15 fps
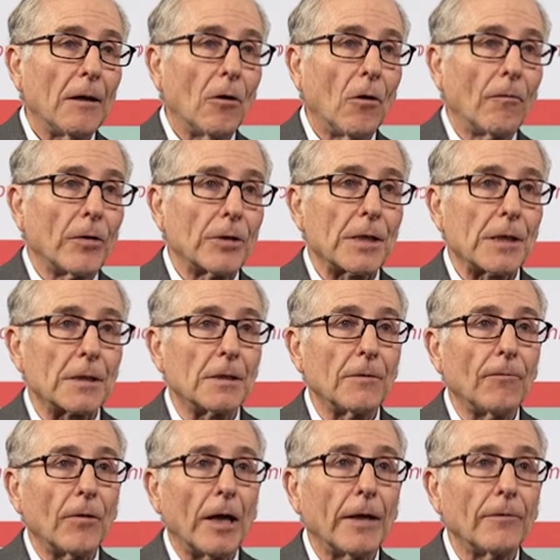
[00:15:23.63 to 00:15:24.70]
Over
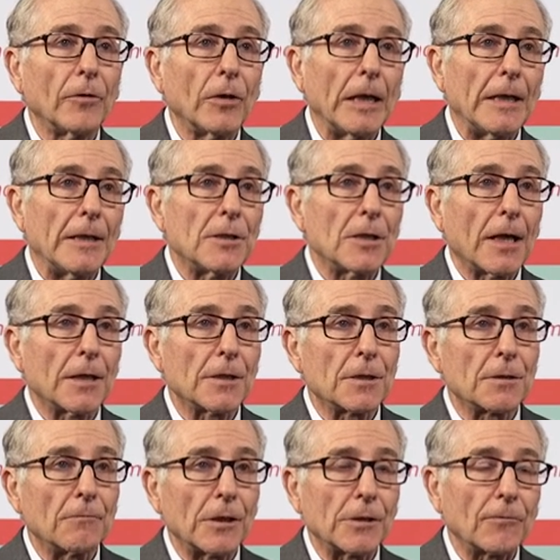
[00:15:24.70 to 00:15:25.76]
65 or any
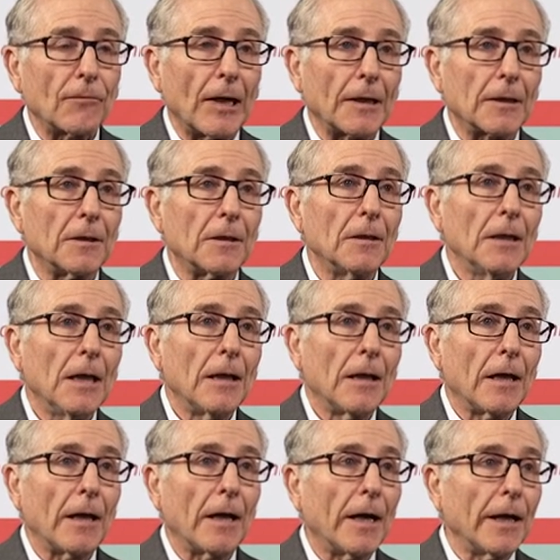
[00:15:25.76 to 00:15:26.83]
CHADS risk factor,
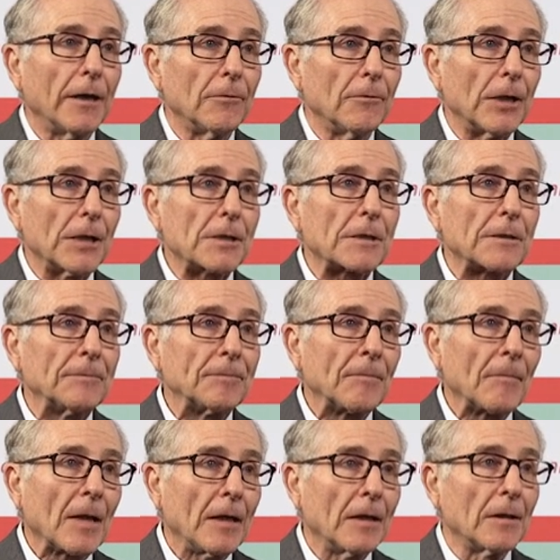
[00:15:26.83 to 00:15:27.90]
a higher risk.
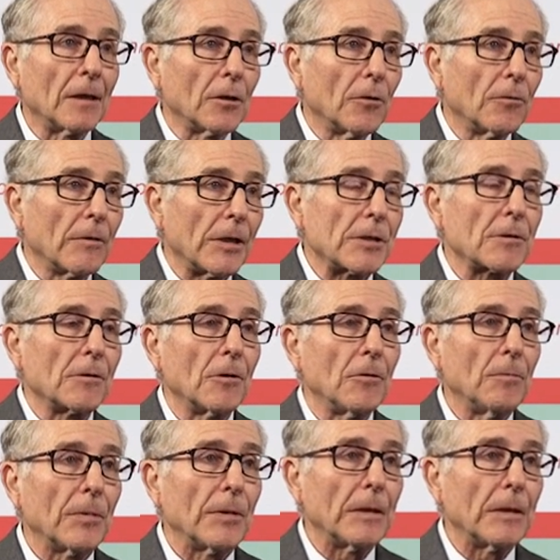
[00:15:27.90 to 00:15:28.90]
In the low risk group,